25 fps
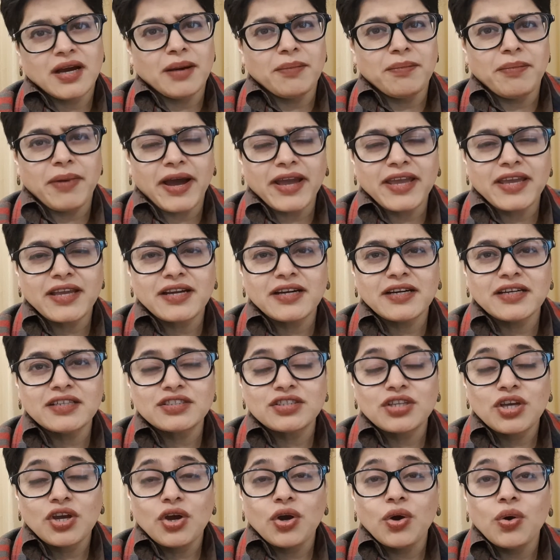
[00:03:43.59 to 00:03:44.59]

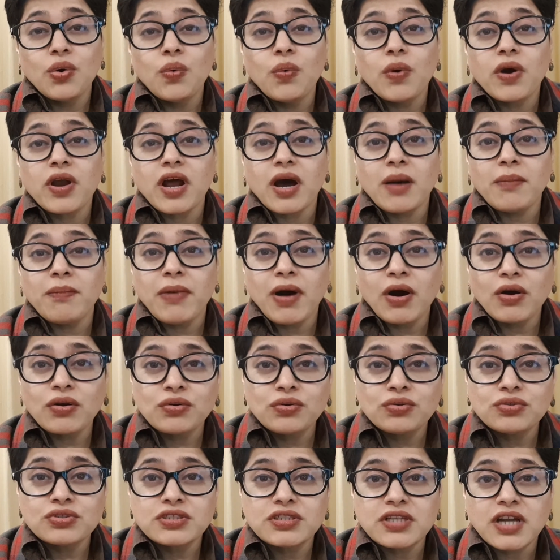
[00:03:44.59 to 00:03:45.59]
bikers, who were about
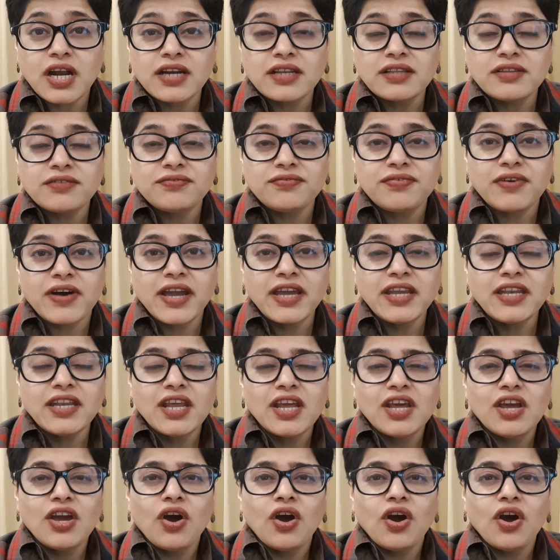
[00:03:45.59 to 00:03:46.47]
to start the fight,